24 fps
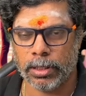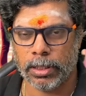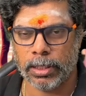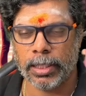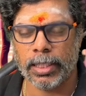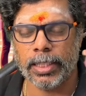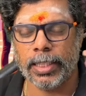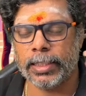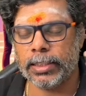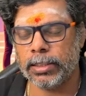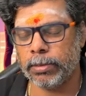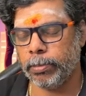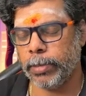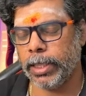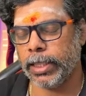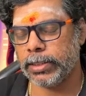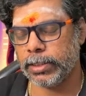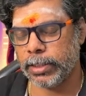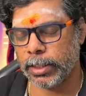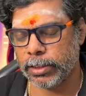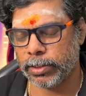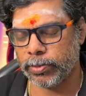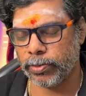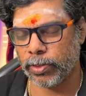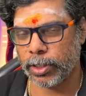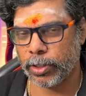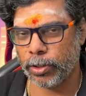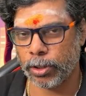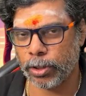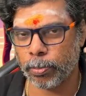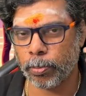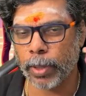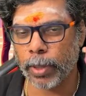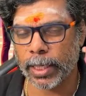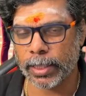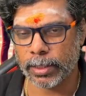it doesn't make sense for you to
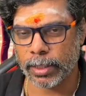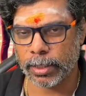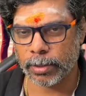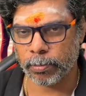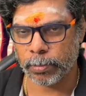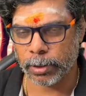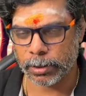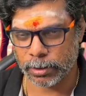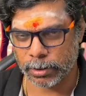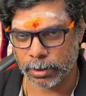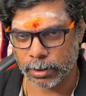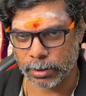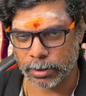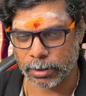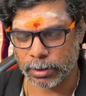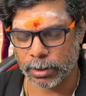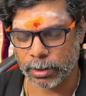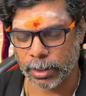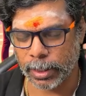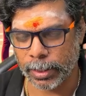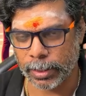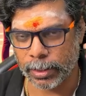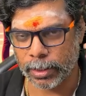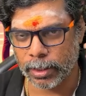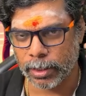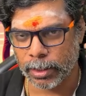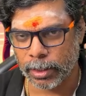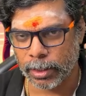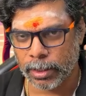buy that business, right?